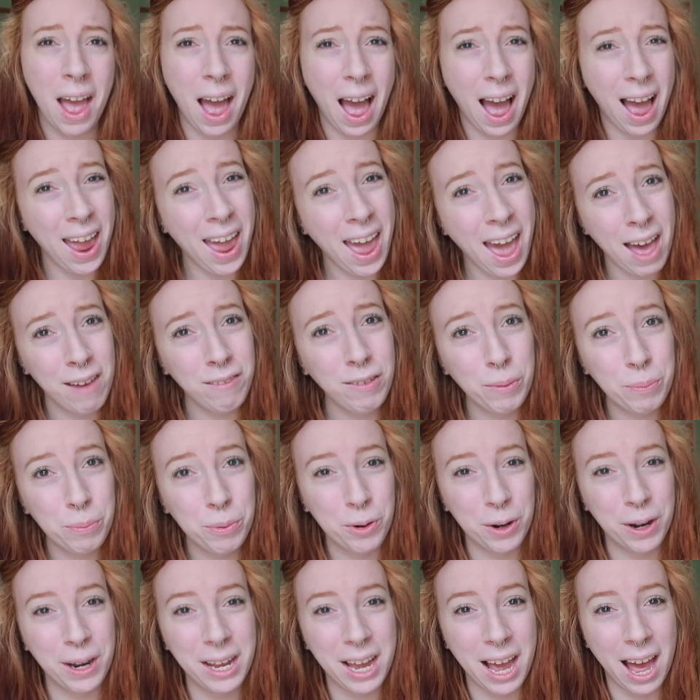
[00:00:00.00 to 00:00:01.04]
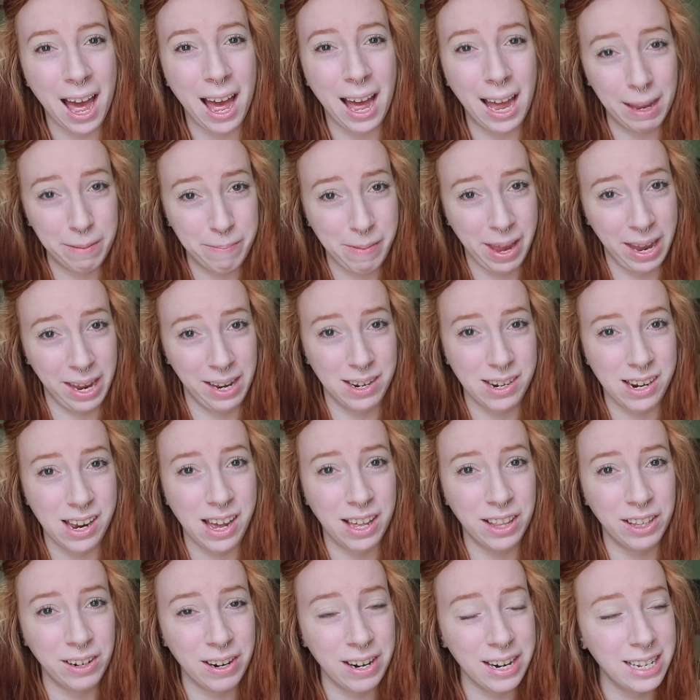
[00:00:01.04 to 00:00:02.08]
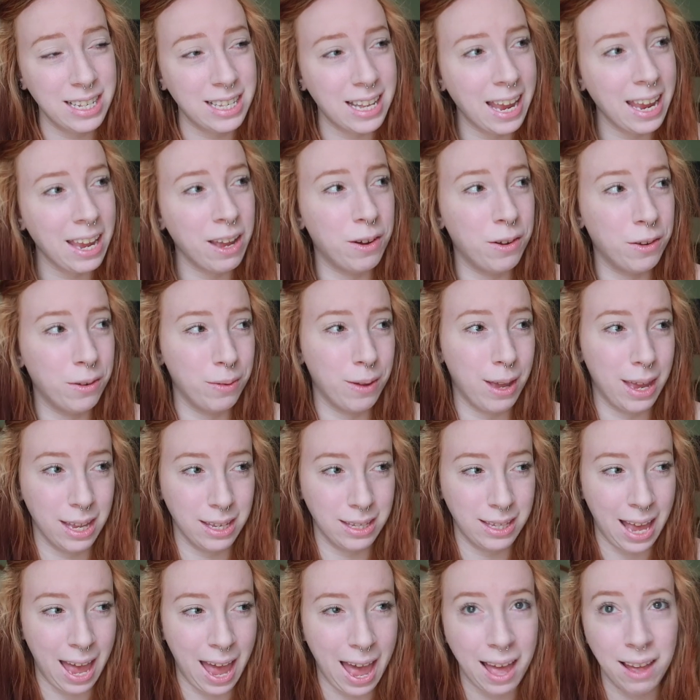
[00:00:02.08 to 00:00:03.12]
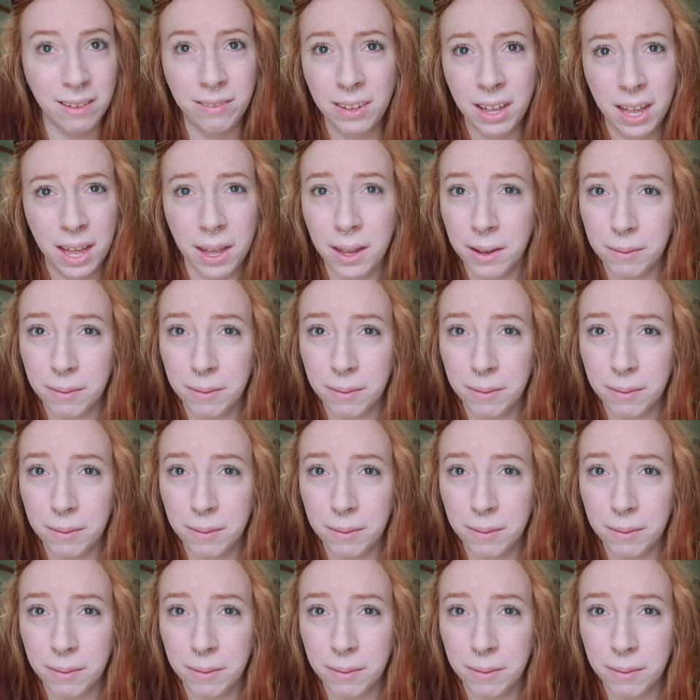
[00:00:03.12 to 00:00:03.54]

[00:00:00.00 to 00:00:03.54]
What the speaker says: I have a pretty high pain tolerance. I always have.